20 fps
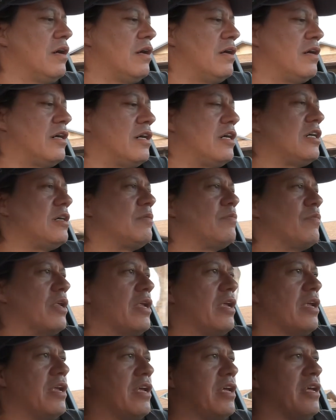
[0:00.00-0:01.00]

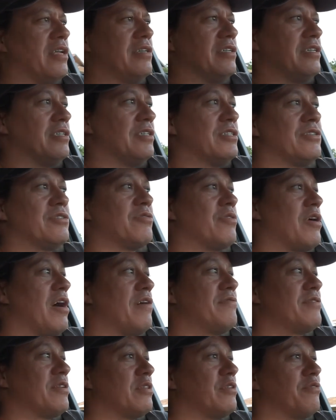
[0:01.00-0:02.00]
And it
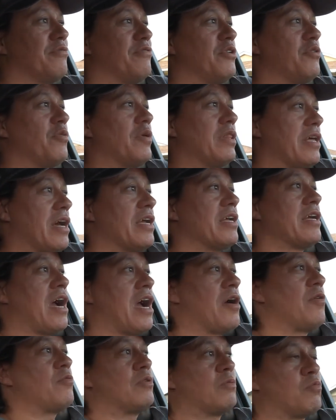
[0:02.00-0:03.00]
drives on the freeway like
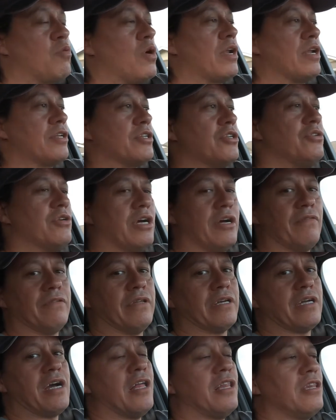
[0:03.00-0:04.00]
I would want it to drive.
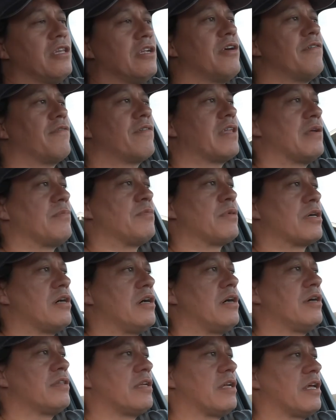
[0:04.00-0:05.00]
Like, I loved that
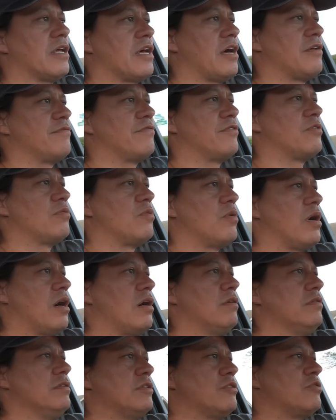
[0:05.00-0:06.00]
Macan that I had for a
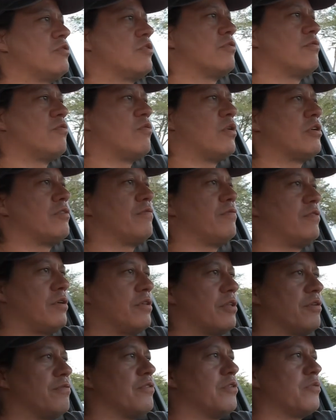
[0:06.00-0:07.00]
while. It drove wonderful
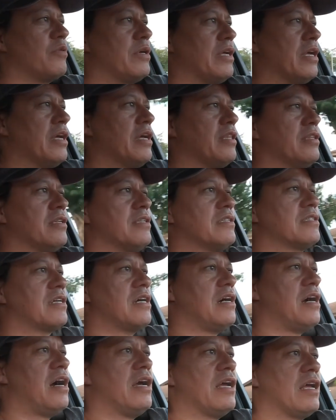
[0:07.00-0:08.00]
on the freeway, and this
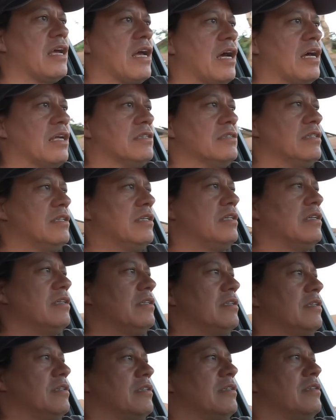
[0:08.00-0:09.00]
Cayenne
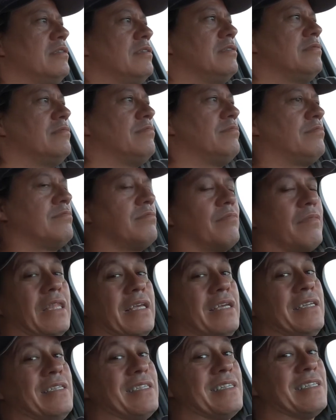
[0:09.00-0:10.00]

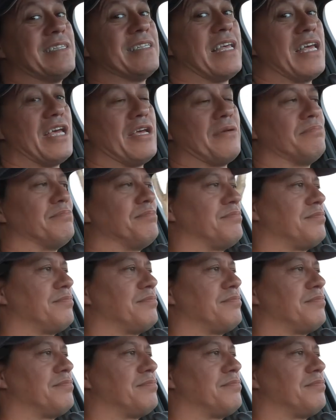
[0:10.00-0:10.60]
is the same.